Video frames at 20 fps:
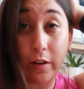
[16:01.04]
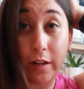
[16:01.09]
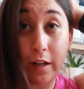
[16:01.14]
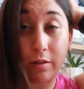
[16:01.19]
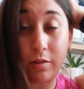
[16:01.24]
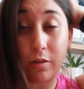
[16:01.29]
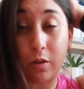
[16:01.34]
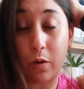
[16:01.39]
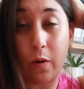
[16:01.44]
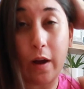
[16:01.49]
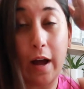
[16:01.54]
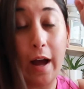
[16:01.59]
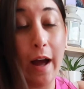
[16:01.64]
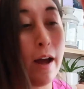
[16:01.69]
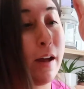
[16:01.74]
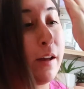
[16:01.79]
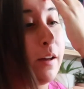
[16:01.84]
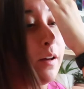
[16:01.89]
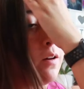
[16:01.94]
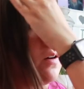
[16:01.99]
out to
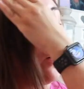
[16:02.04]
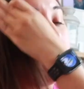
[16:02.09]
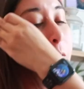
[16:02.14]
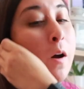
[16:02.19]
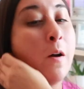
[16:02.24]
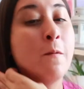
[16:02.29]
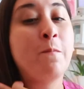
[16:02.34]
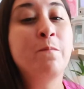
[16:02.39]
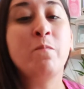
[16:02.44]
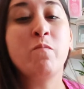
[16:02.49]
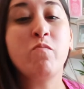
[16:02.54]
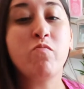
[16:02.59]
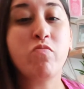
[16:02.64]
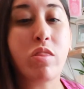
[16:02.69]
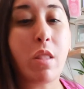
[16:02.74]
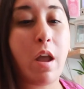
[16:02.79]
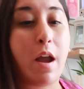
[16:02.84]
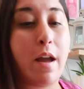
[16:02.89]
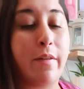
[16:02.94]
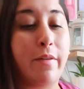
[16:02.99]
Ohio.
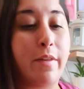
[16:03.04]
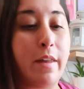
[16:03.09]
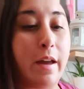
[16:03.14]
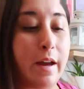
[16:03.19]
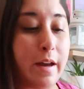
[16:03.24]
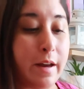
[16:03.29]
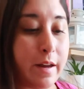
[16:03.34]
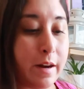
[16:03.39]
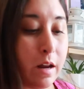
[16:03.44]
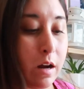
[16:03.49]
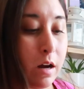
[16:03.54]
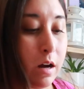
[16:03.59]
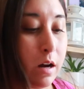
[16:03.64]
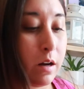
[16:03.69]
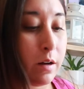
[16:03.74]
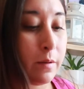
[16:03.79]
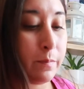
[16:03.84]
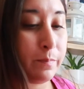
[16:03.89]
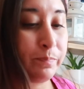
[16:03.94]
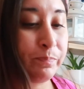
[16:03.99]
And then
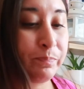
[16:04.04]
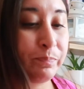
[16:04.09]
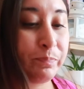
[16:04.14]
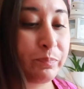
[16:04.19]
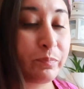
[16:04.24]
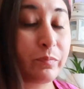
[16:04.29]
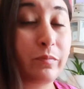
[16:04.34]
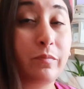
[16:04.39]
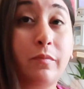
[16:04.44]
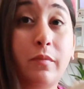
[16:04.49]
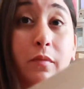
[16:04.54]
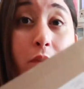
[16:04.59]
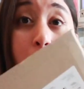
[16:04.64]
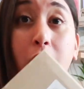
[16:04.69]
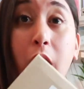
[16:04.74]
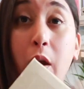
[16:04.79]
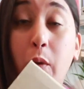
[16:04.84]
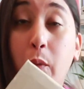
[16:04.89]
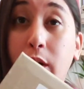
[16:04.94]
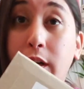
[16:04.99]

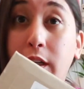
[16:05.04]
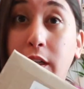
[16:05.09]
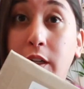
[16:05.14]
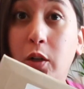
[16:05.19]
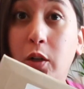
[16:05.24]
I wanted to